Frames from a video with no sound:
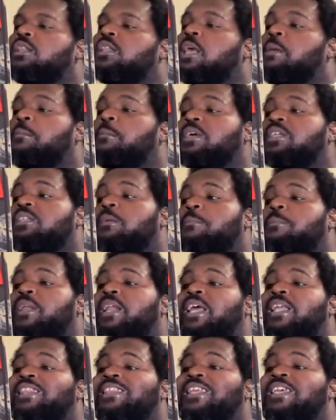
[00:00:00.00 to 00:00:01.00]
There must have been
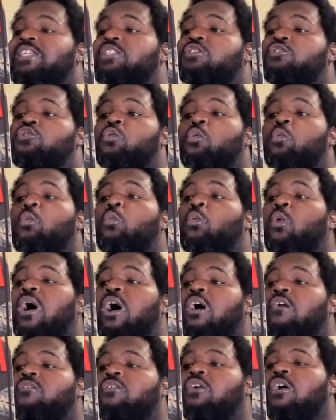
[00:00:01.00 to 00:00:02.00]
at least
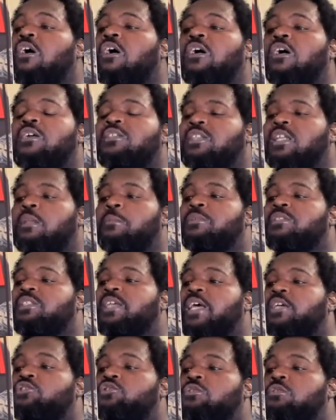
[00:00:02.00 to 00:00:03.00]
12 cars in the
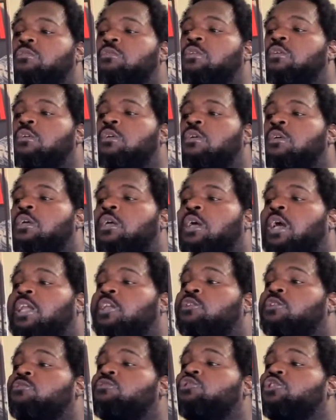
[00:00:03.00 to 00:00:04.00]
procession,
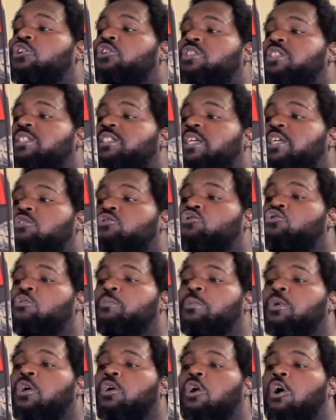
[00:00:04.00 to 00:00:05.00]
and a New Jersey State
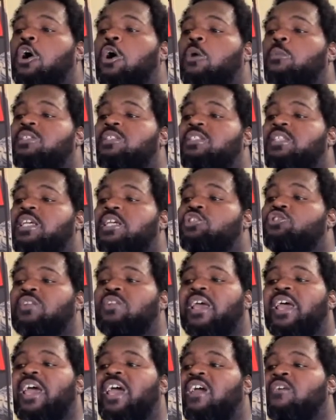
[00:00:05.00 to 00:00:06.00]
Trooper car was
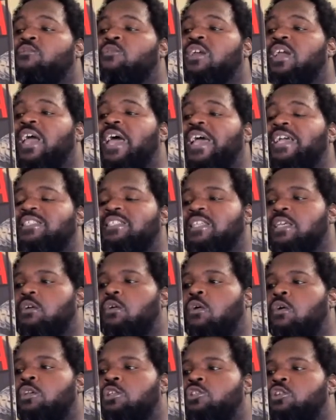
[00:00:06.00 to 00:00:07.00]
stationed at every
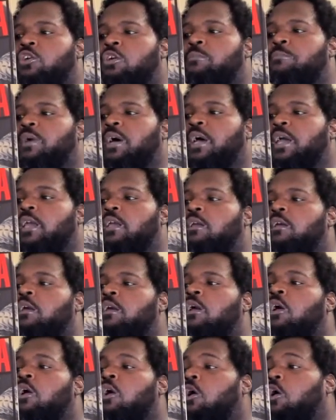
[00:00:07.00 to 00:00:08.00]
exit on the turnpike.
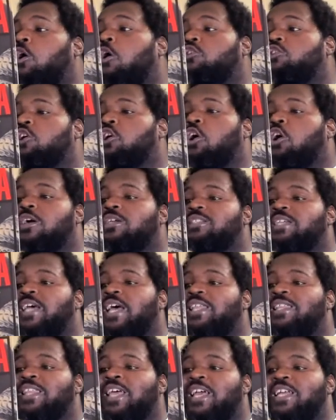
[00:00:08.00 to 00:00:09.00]
All the cars
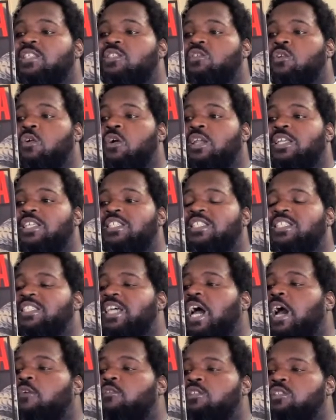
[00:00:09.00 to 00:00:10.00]
had lights on and
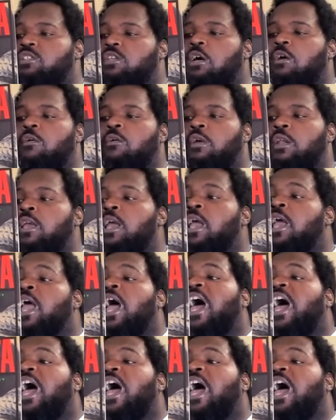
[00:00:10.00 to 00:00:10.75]
sirens going.